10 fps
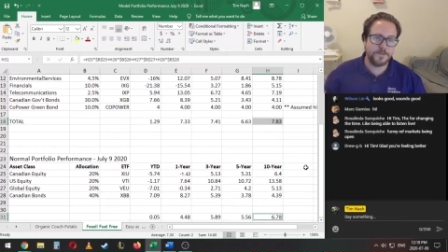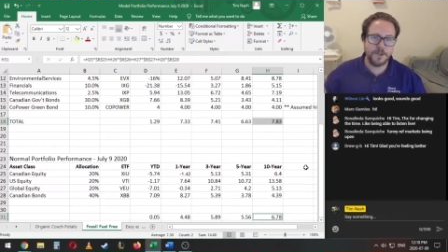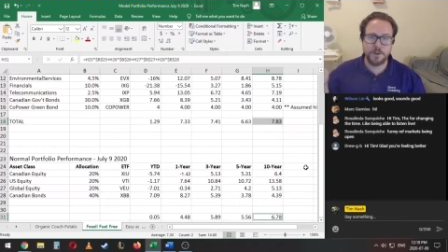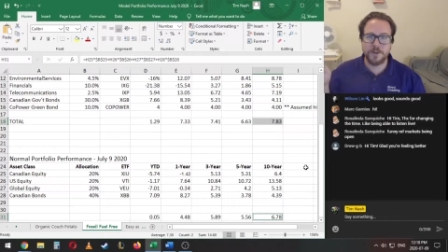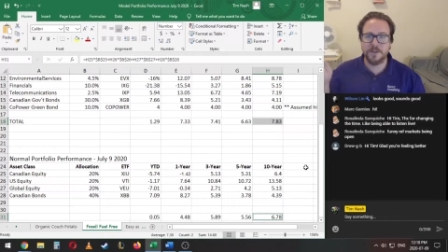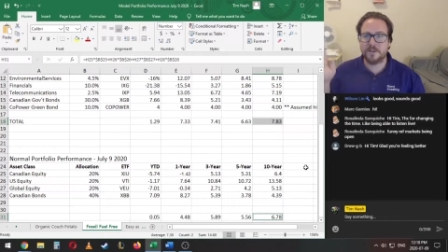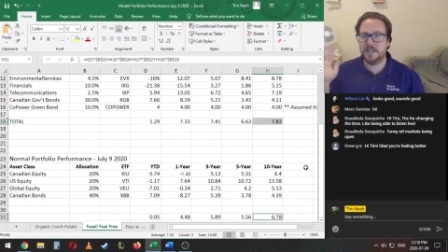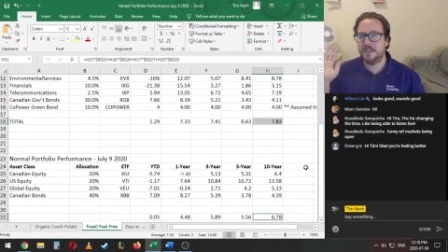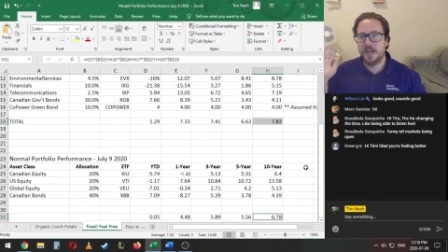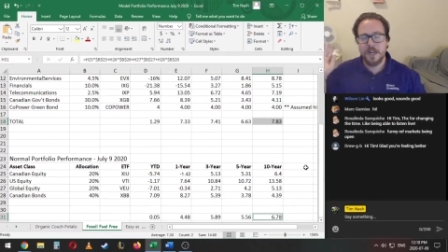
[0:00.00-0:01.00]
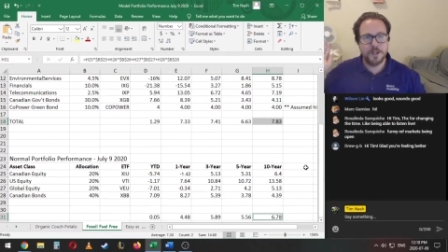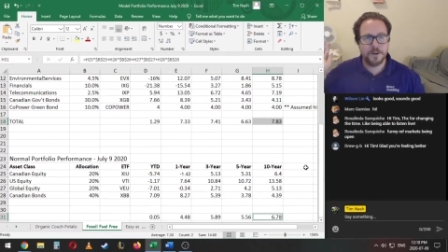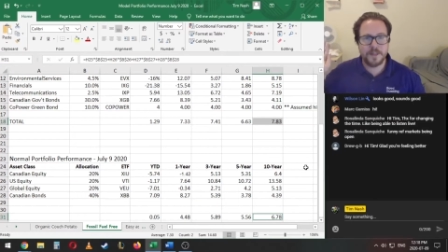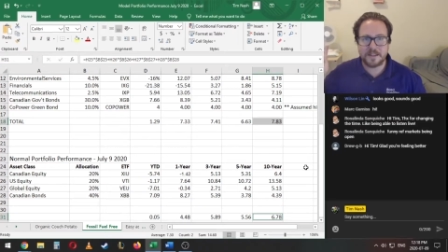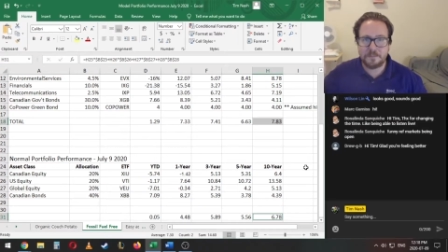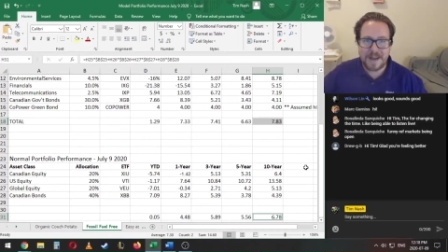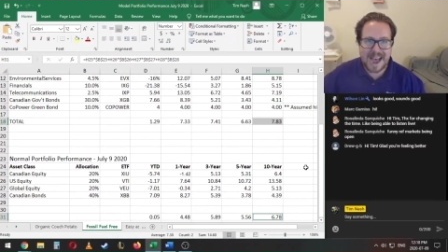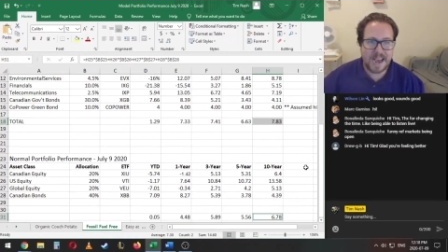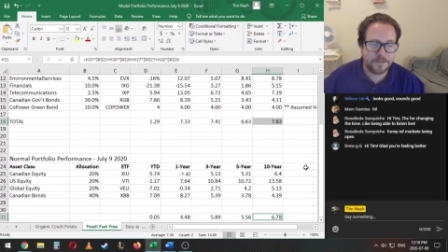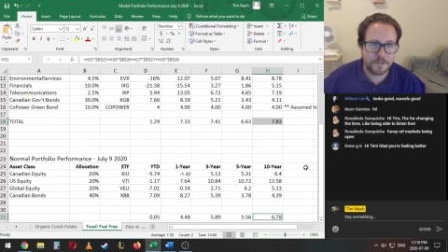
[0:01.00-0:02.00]
fuels, that, that's
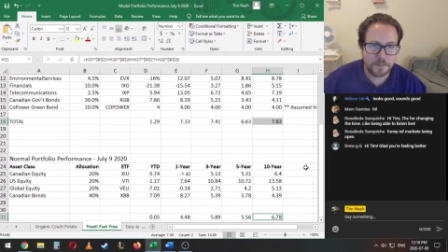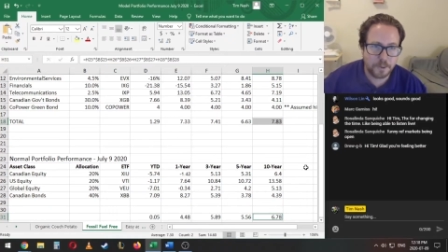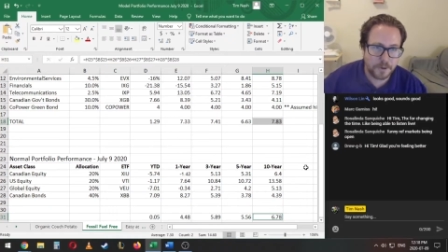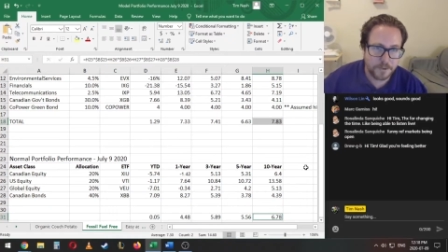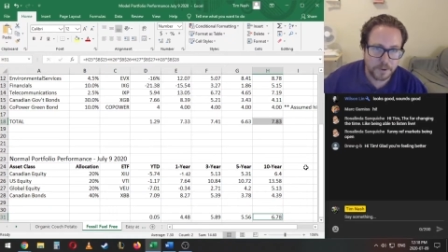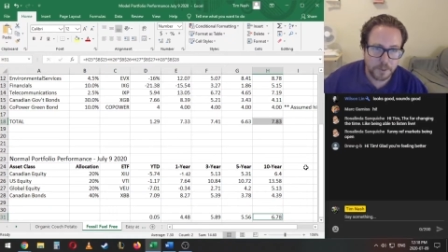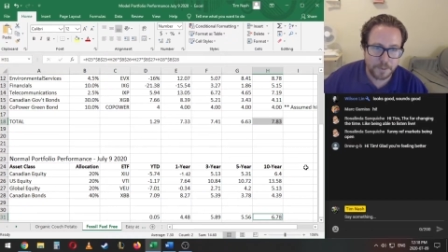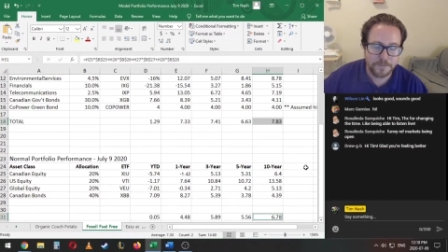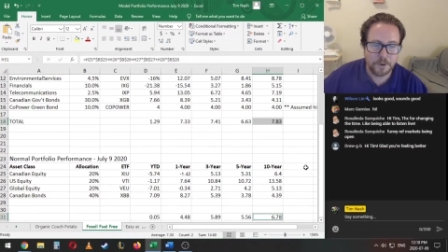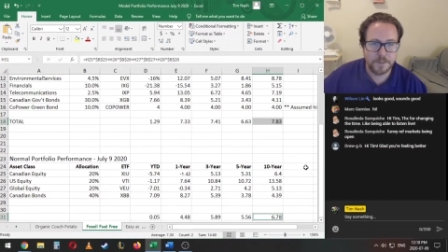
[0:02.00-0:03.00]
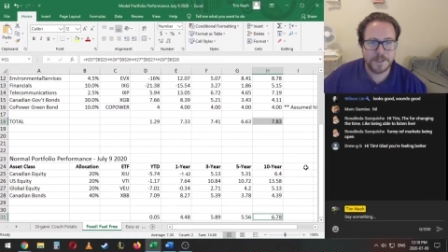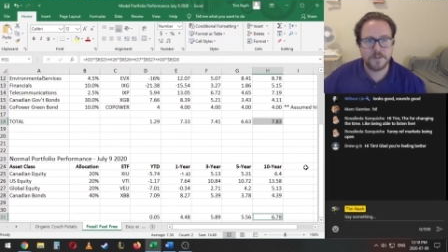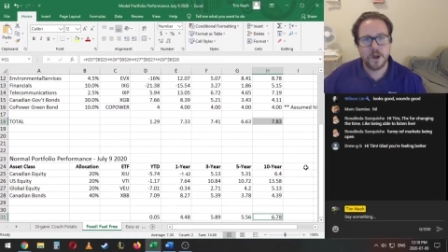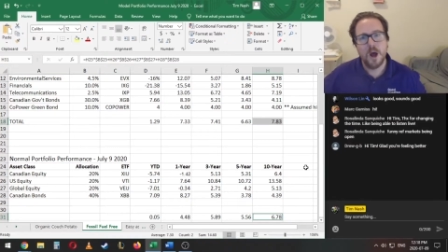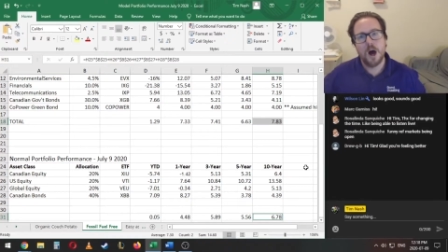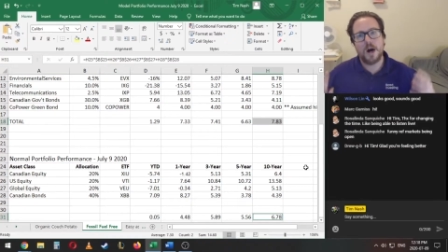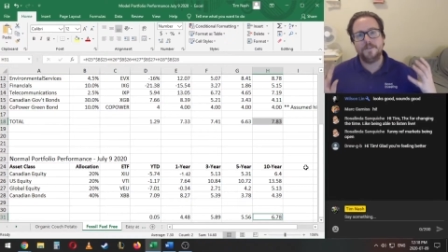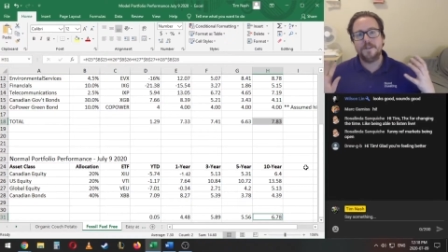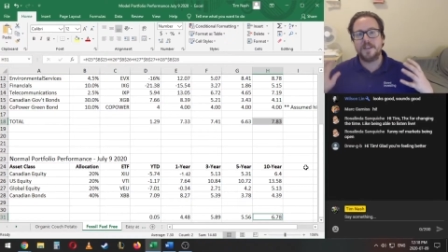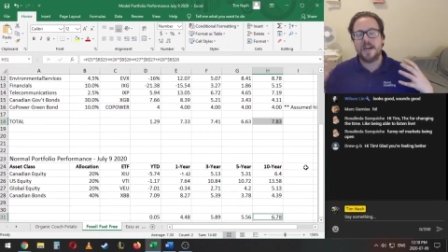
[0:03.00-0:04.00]
bad for portfolio performance,
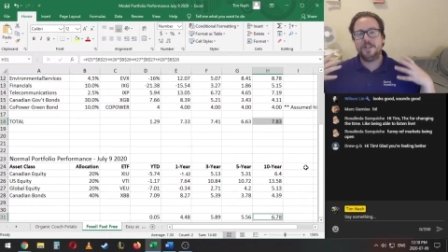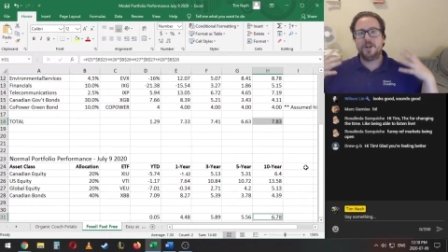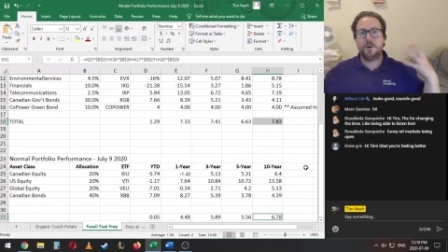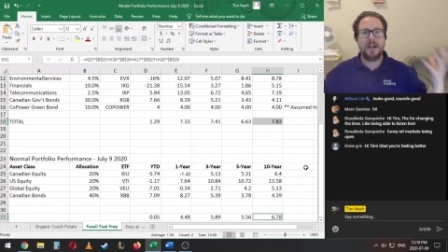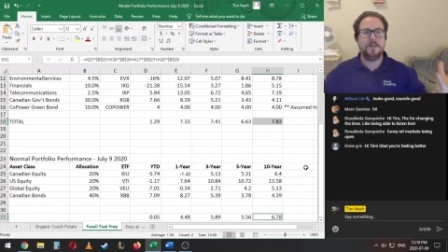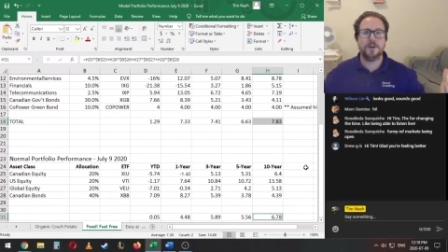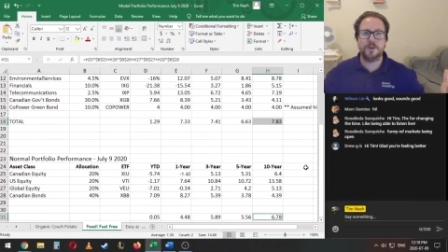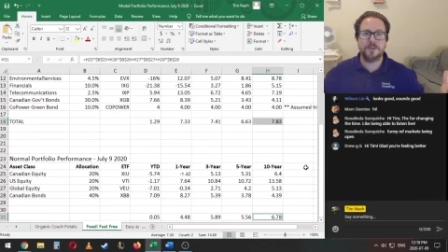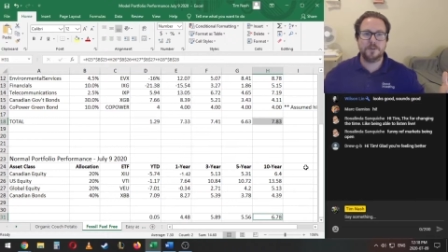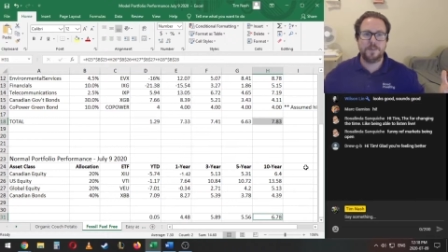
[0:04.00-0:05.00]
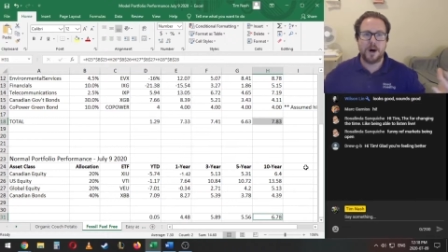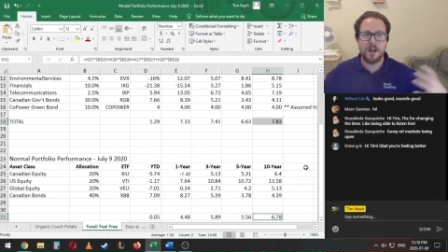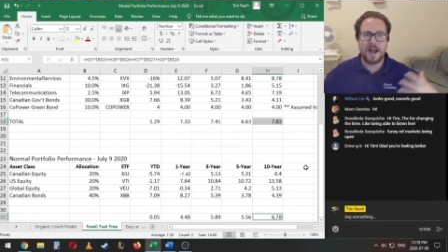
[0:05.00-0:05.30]
obviously I don't have the crystal ball.